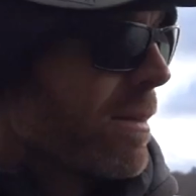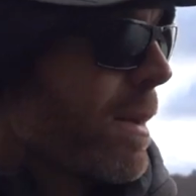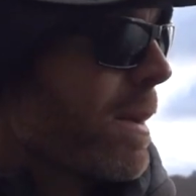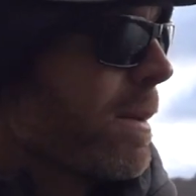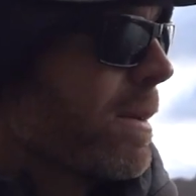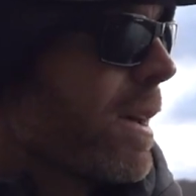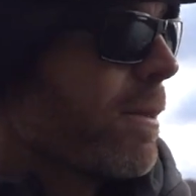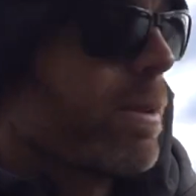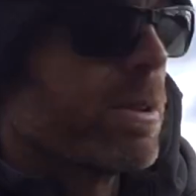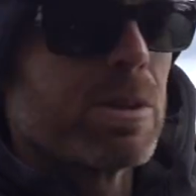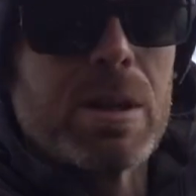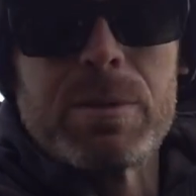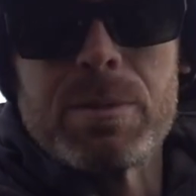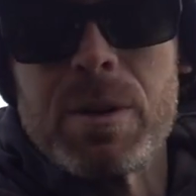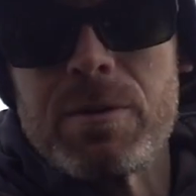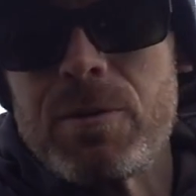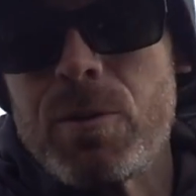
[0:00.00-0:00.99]
maybe that was
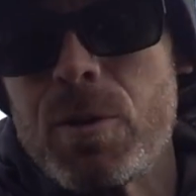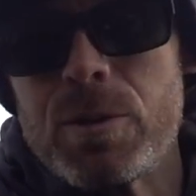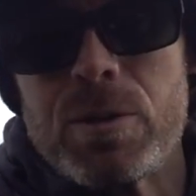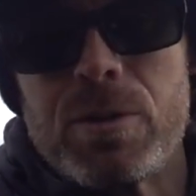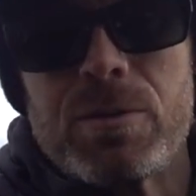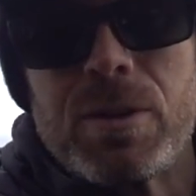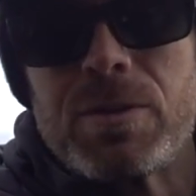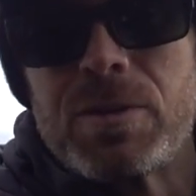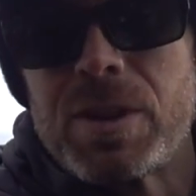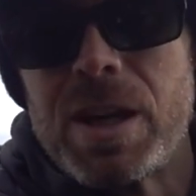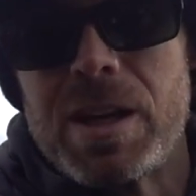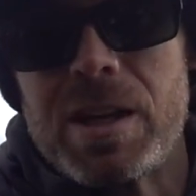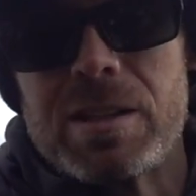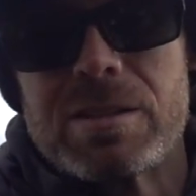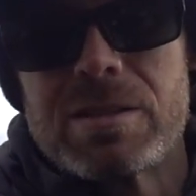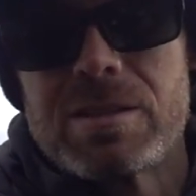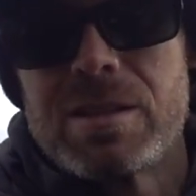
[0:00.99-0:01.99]
like my 4th or 5th
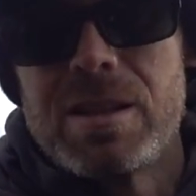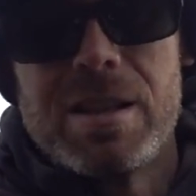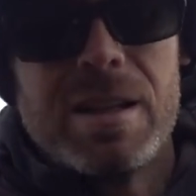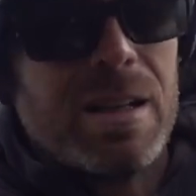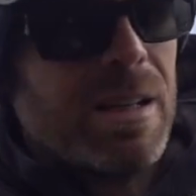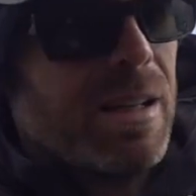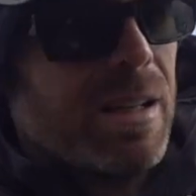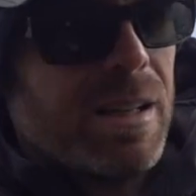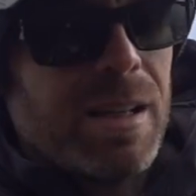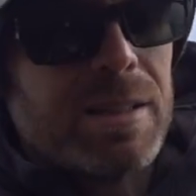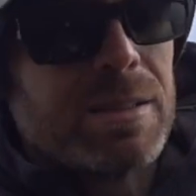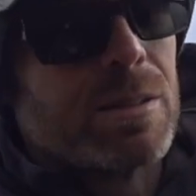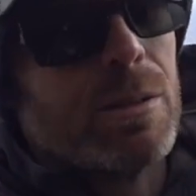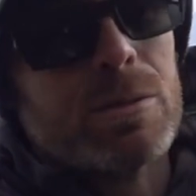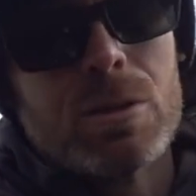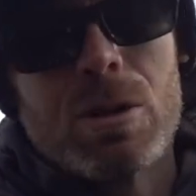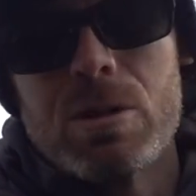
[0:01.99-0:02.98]
cast. It's
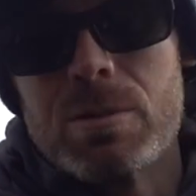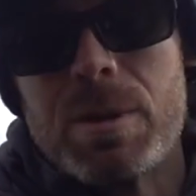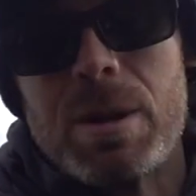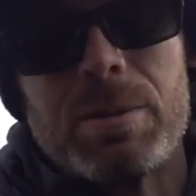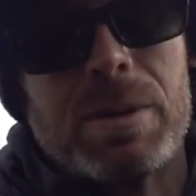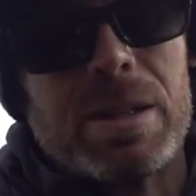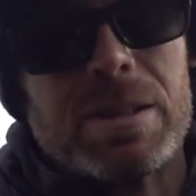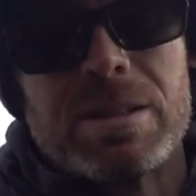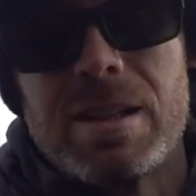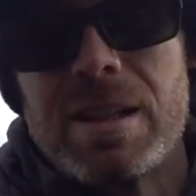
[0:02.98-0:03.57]
no joke, man, when I see